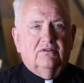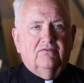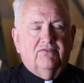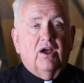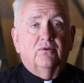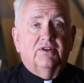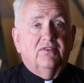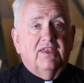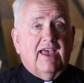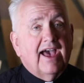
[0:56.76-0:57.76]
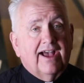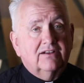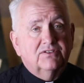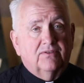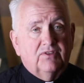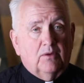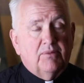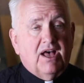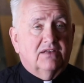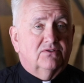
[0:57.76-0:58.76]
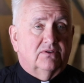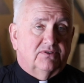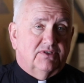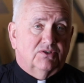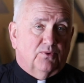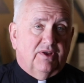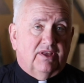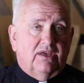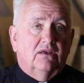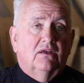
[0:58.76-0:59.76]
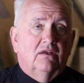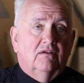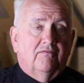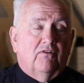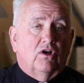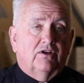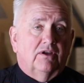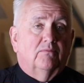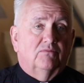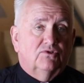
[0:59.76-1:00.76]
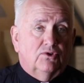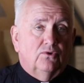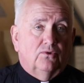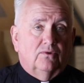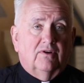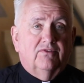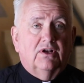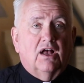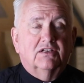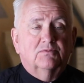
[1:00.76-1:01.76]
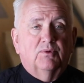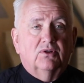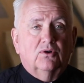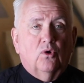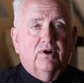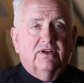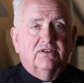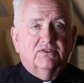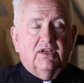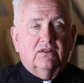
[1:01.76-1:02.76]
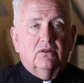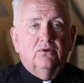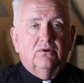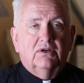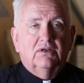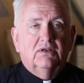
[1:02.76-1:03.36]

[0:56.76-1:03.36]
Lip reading: found in the Acts of the Apostles. It's really volume 2 of the Gospel according to St. Luke.